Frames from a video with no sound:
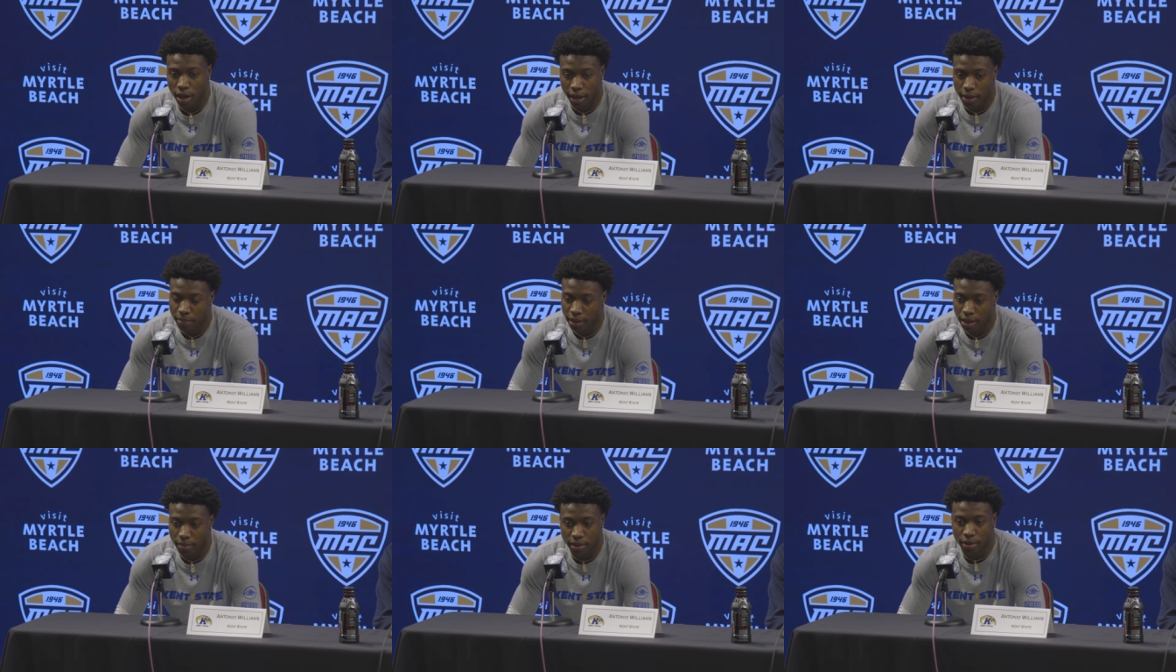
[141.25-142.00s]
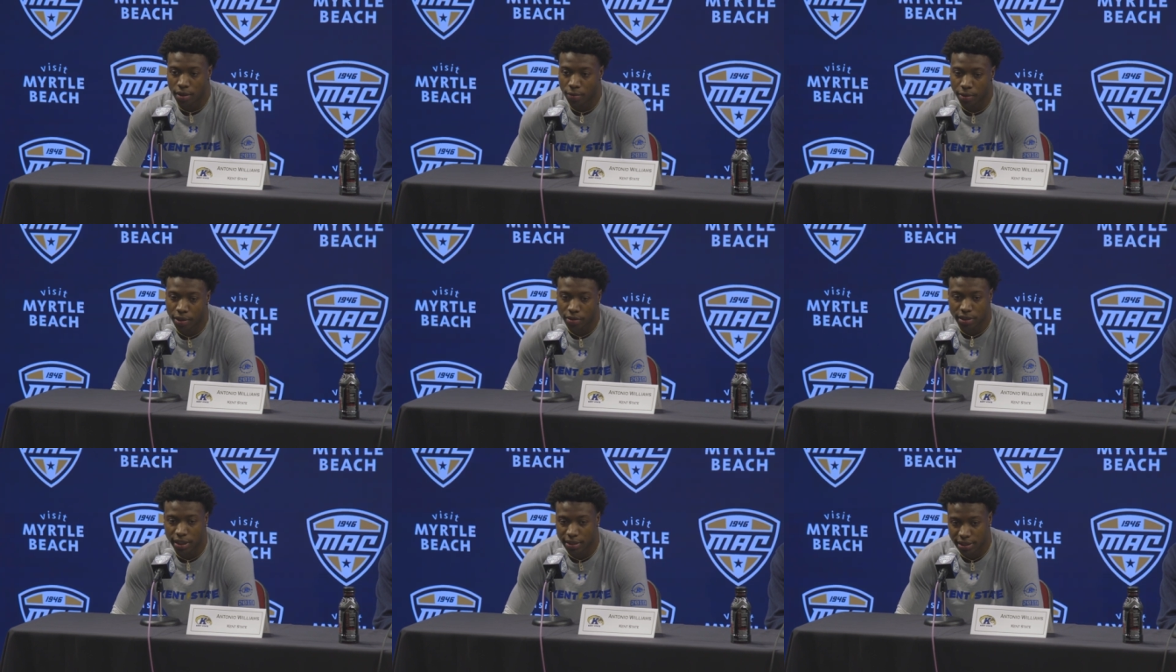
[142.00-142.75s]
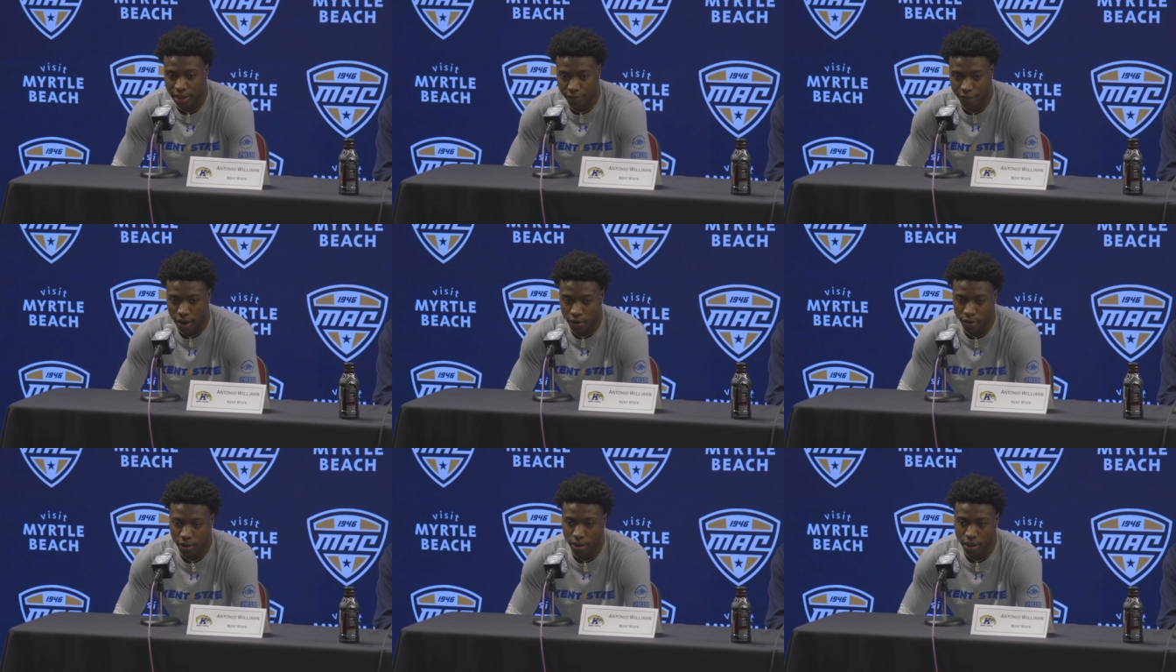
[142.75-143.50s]
Like I pick up a, a real ticky tack foul
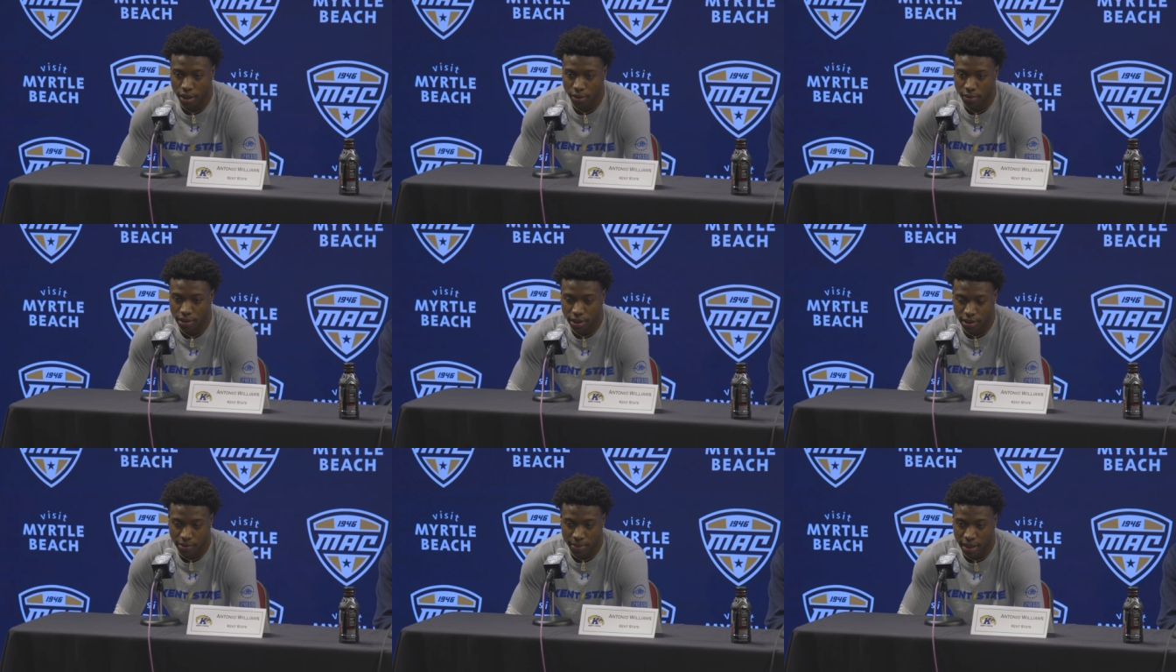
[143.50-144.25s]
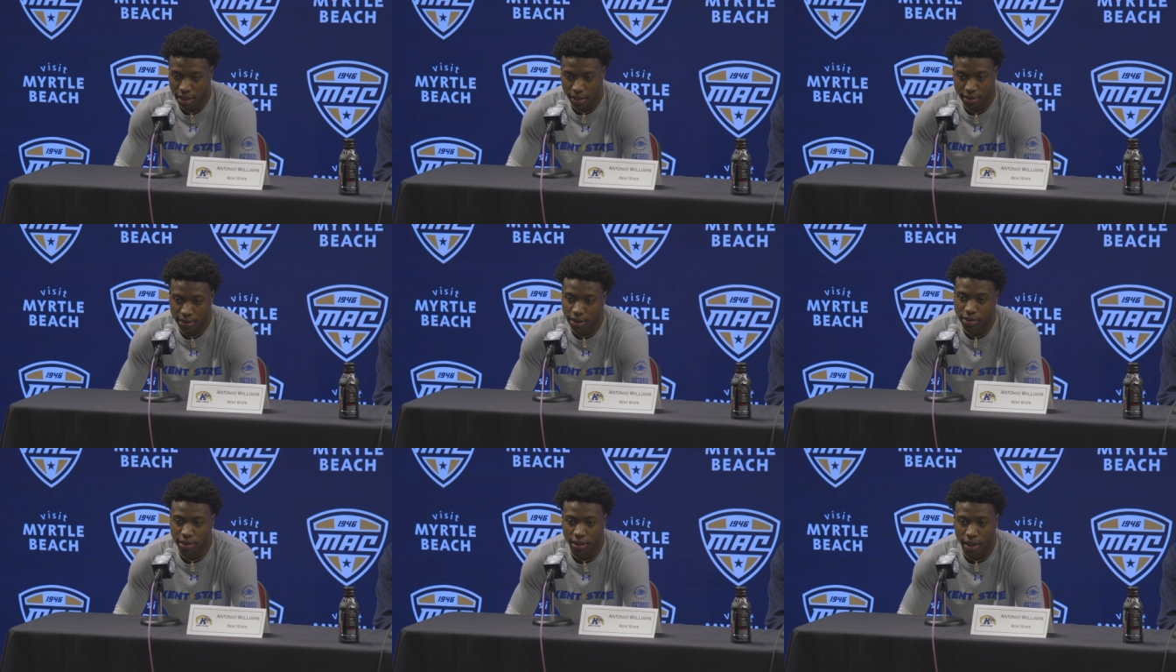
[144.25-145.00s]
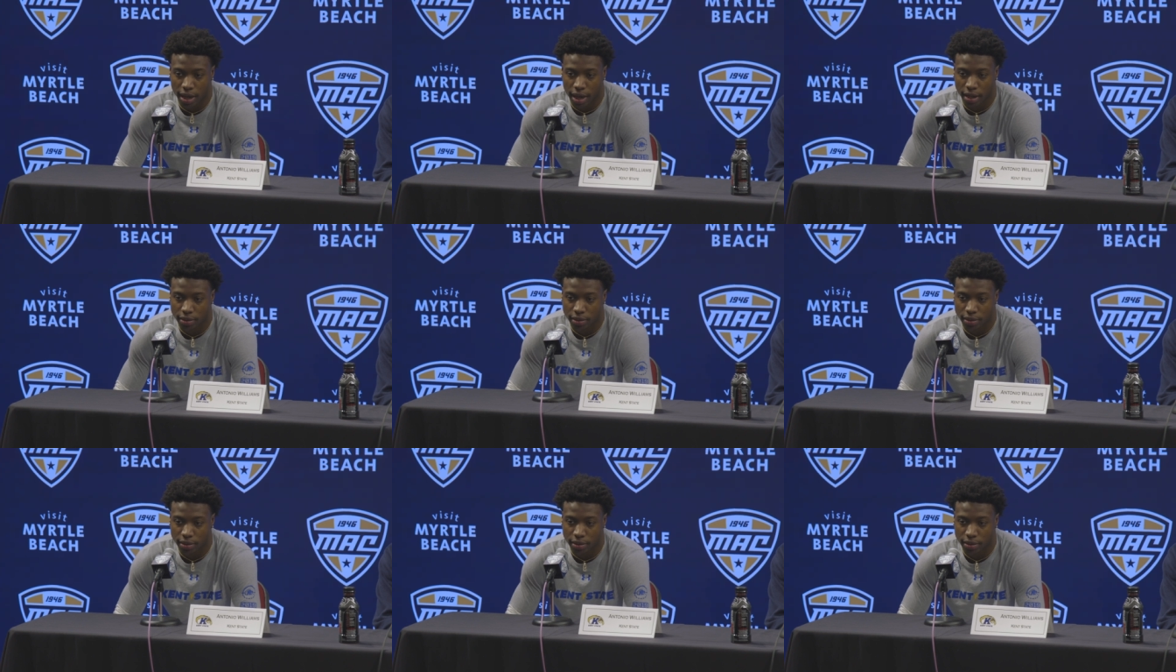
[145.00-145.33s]
early with just by touching the guy.